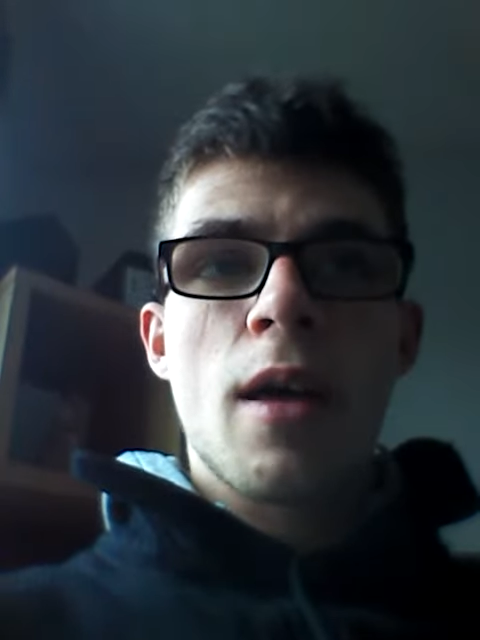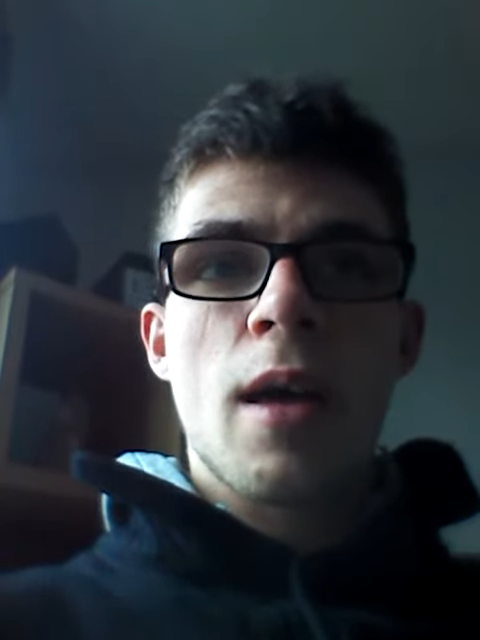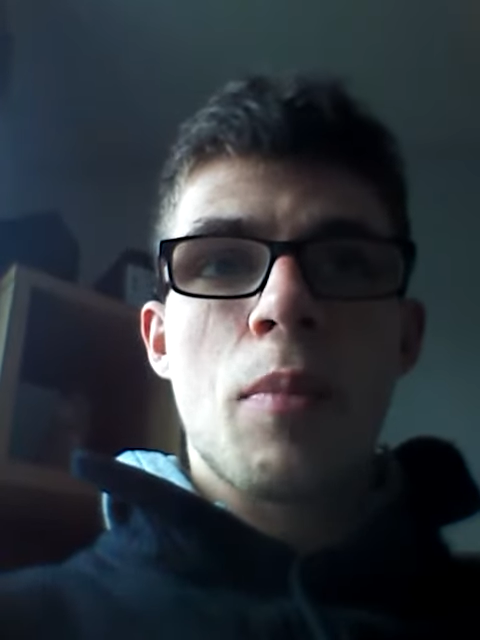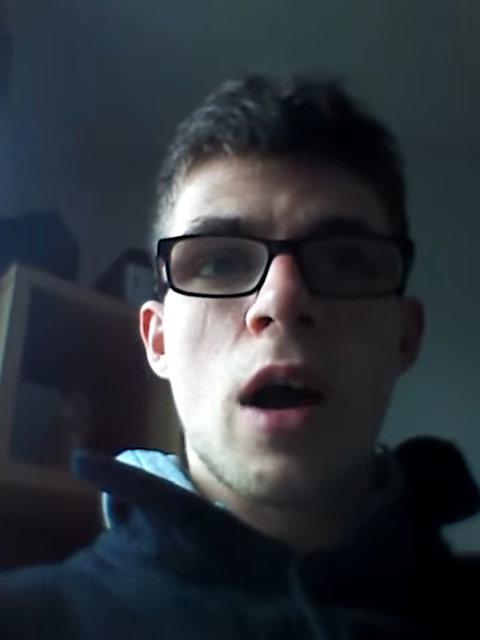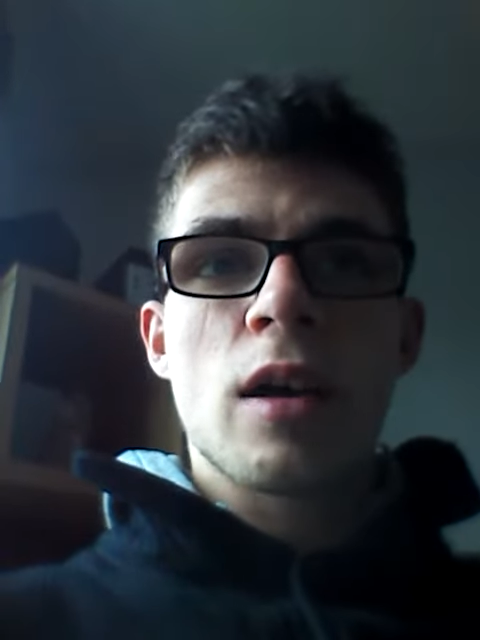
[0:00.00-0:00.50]

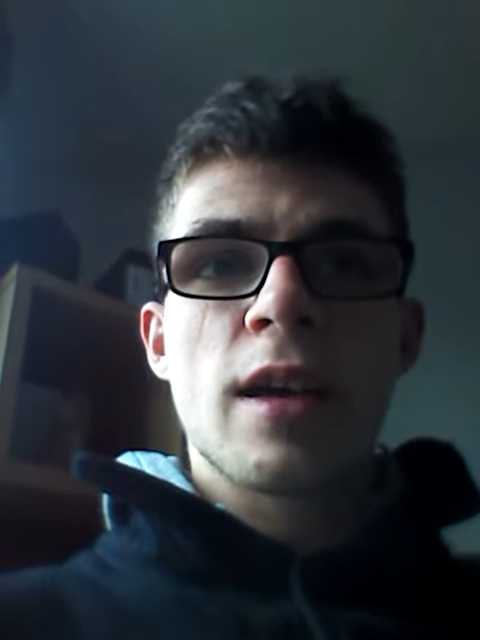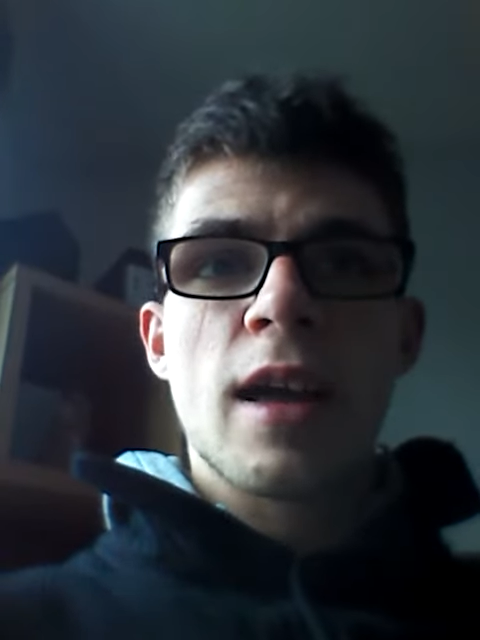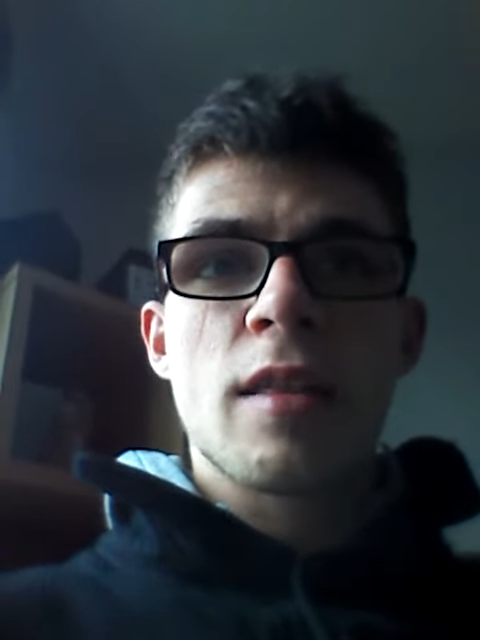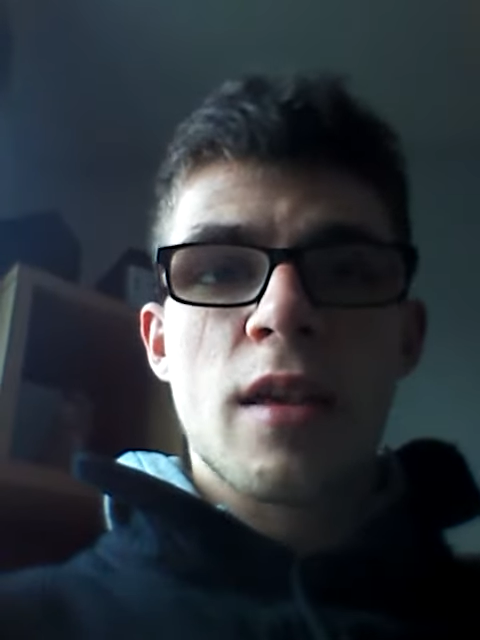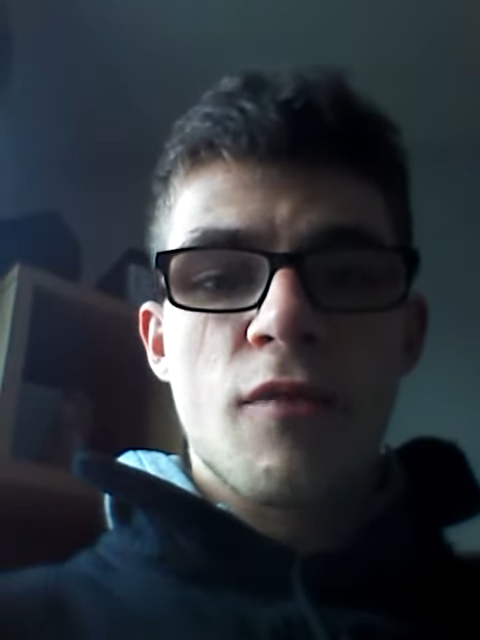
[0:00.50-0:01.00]
at
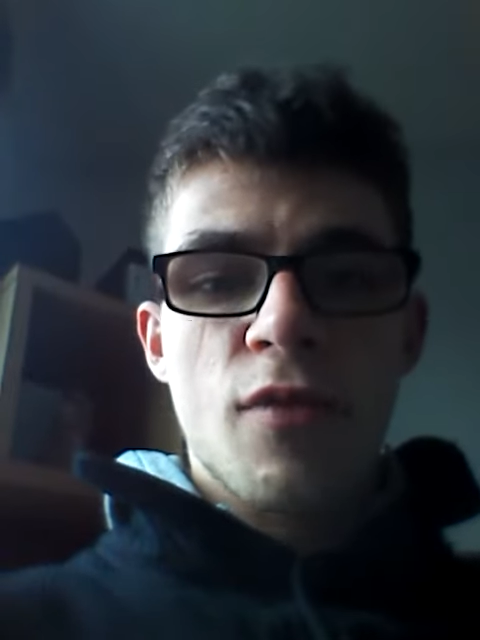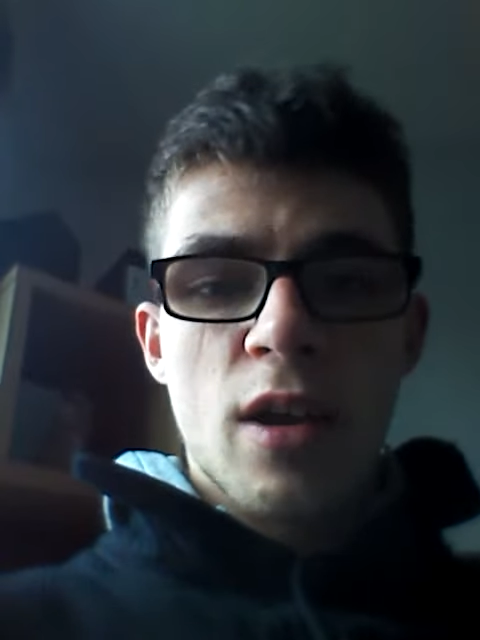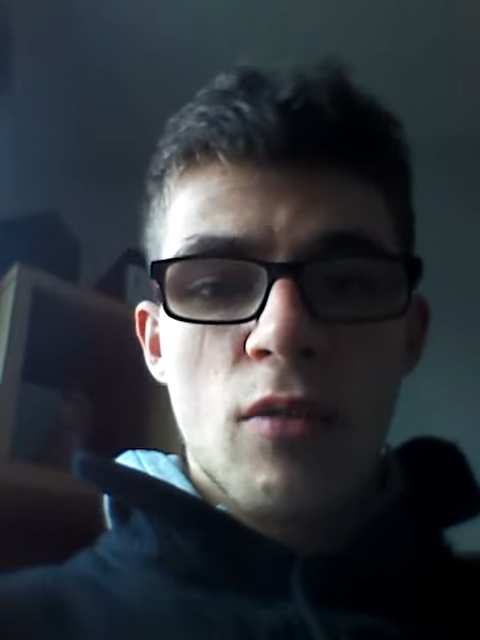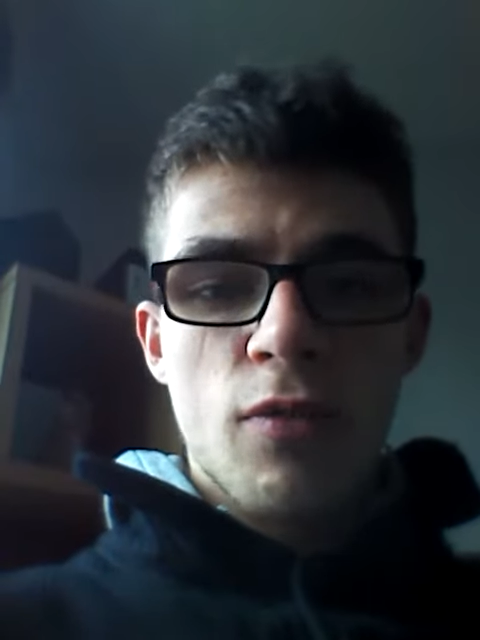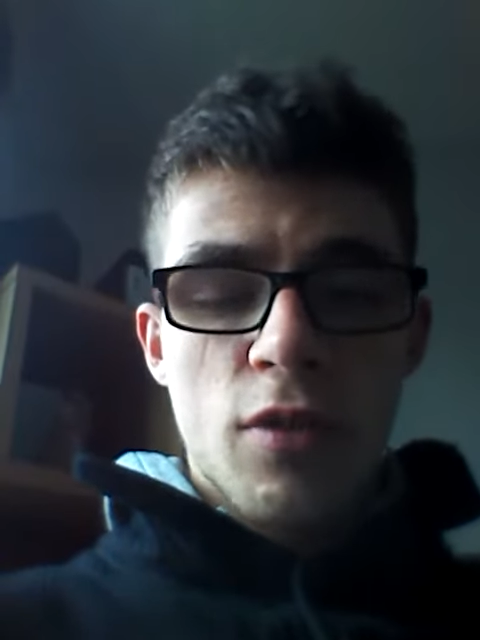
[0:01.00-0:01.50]
Parkhead at 3
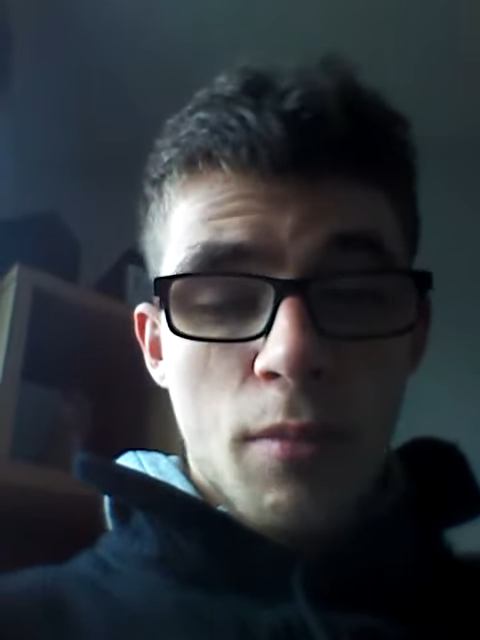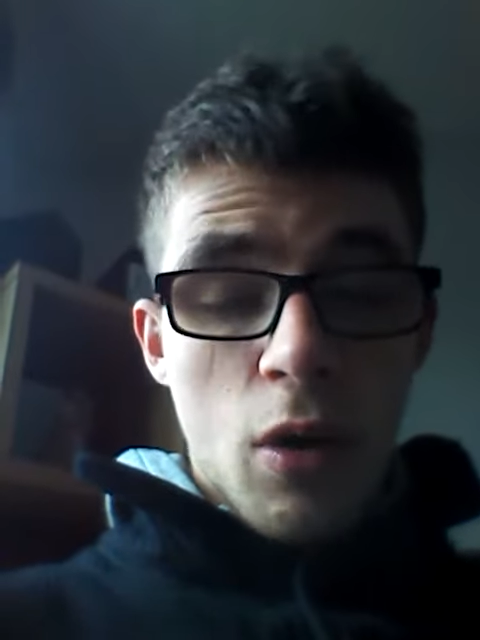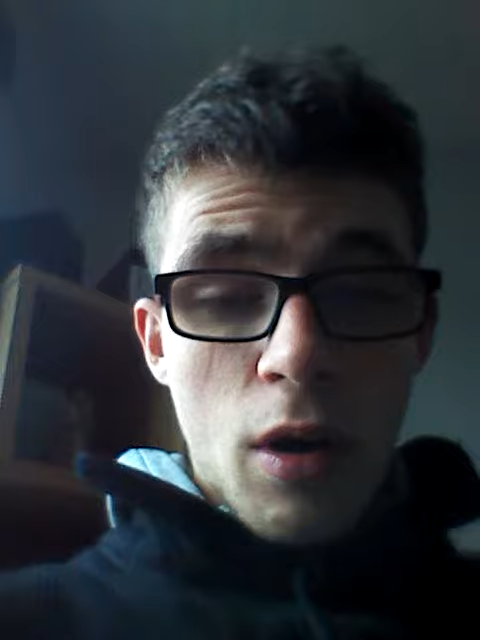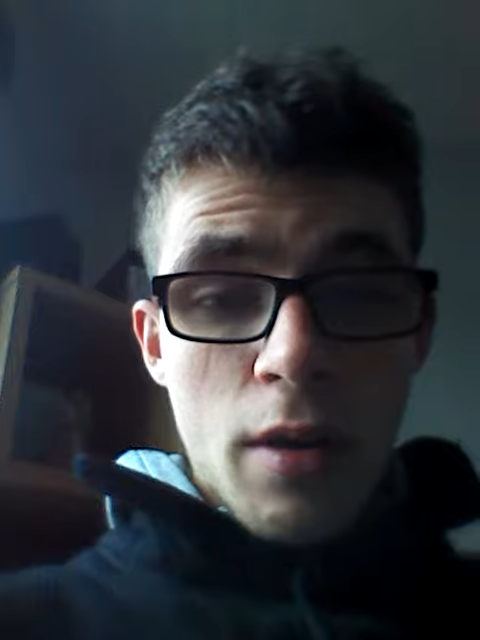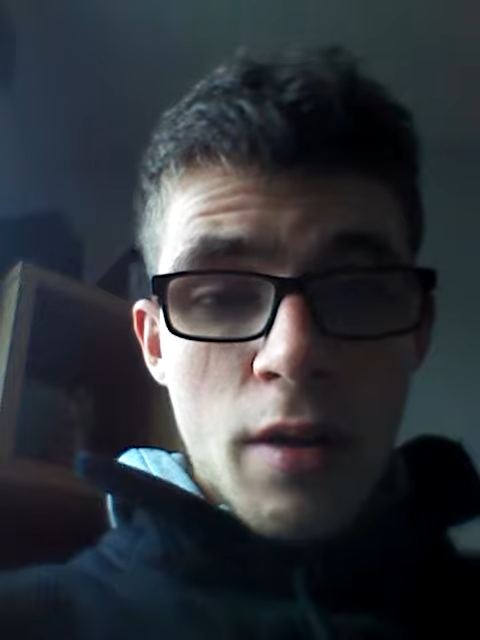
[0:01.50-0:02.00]
o'clock
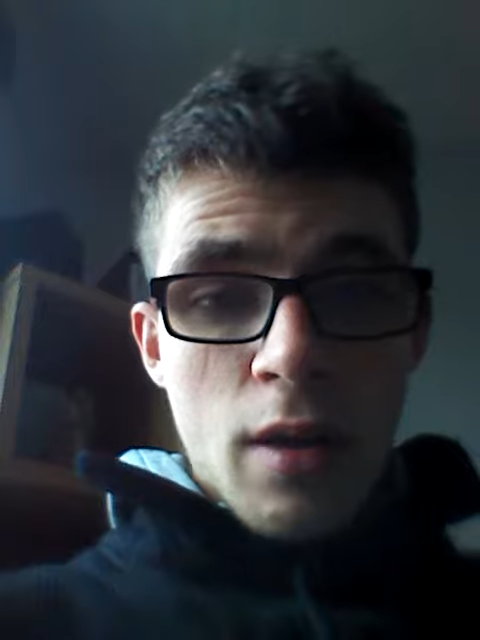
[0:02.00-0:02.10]
tomorrow.